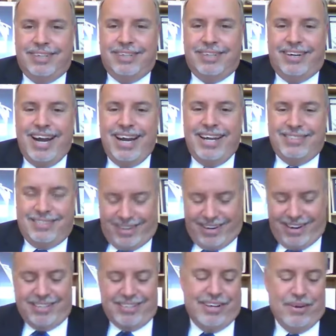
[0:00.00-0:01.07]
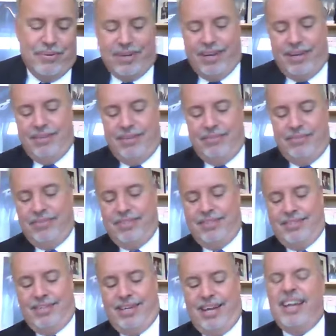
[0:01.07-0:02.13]
All right. So here we go.
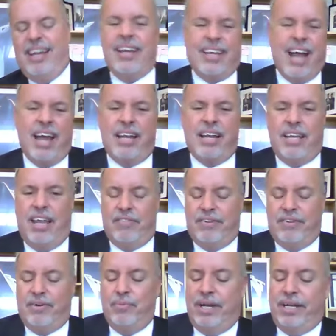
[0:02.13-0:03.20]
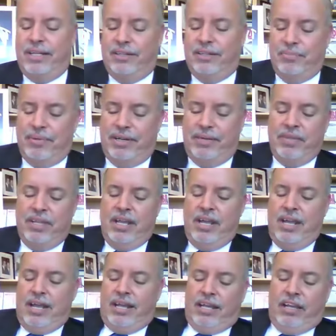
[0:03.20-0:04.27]
I kind of gave it away a little bit.
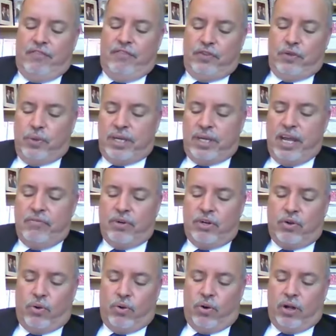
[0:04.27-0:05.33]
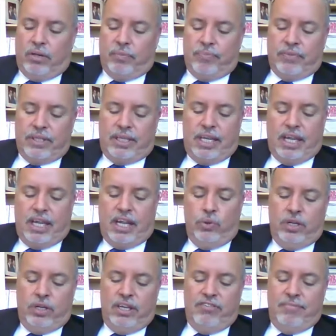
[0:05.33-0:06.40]
If you can recall, can
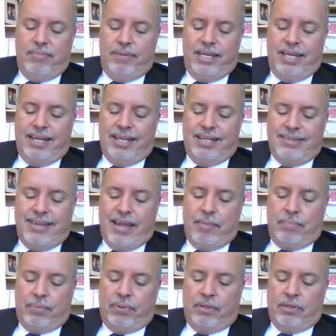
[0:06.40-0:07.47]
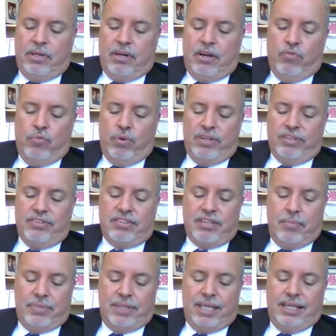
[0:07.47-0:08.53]
you give me an example of when
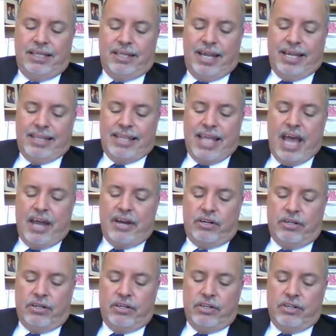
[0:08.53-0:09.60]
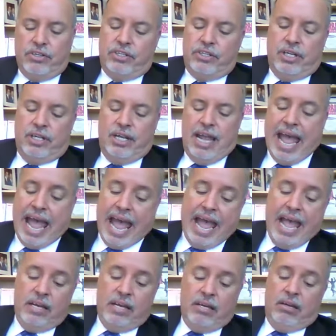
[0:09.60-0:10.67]
something like that occurs
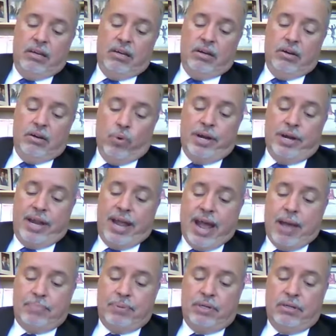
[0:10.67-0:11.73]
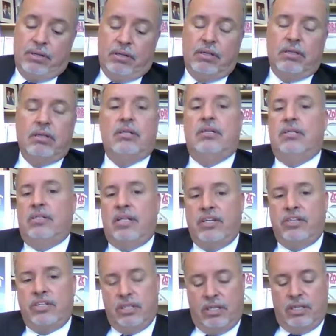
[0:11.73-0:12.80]
and what happened,
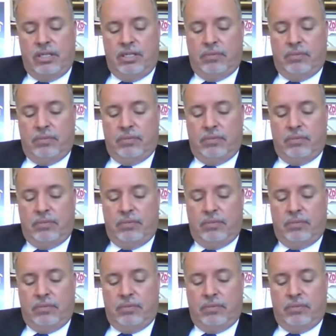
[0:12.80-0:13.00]
Stacy?